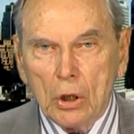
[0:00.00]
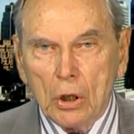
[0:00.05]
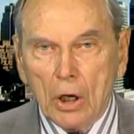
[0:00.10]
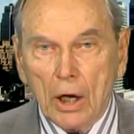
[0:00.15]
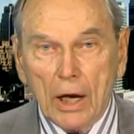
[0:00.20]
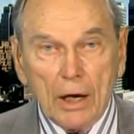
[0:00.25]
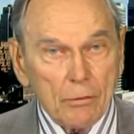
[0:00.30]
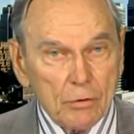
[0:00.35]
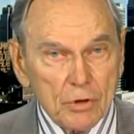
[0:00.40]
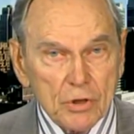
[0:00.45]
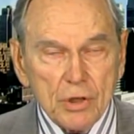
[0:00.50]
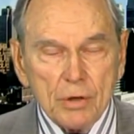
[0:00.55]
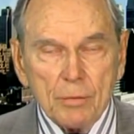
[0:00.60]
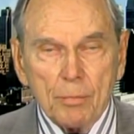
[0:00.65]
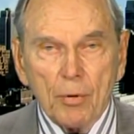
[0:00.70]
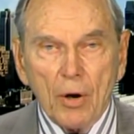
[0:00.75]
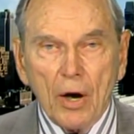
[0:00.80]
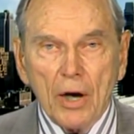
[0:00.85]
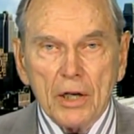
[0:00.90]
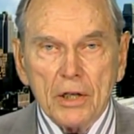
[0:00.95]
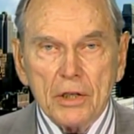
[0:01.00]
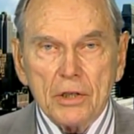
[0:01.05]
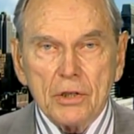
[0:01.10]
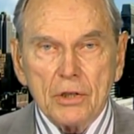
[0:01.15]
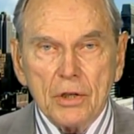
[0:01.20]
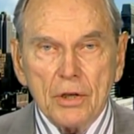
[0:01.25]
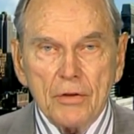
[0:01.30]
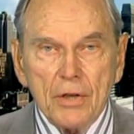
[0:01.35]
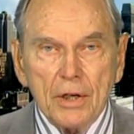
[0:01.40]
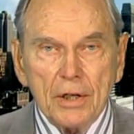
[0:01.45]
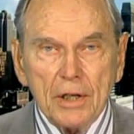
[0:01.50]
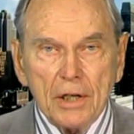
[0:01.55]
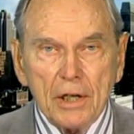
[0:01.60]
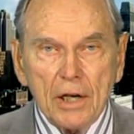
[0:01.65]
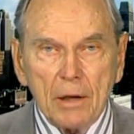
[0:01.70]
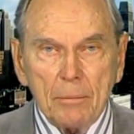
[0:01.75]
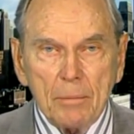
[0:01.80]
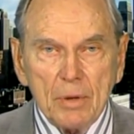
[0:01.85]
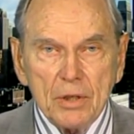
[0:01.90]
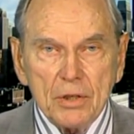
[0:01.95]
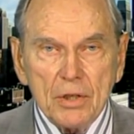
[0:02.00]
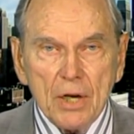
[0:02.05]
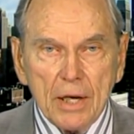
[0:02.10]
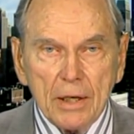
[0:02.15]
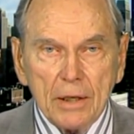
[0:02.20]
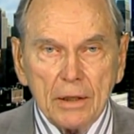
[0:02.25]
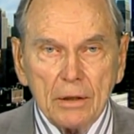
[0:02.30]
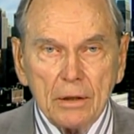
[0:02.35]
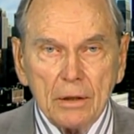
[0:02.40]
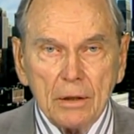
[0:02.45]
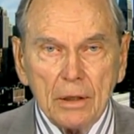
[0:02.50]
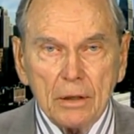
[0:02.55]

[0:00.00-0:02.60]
I was surprised that it had been taken.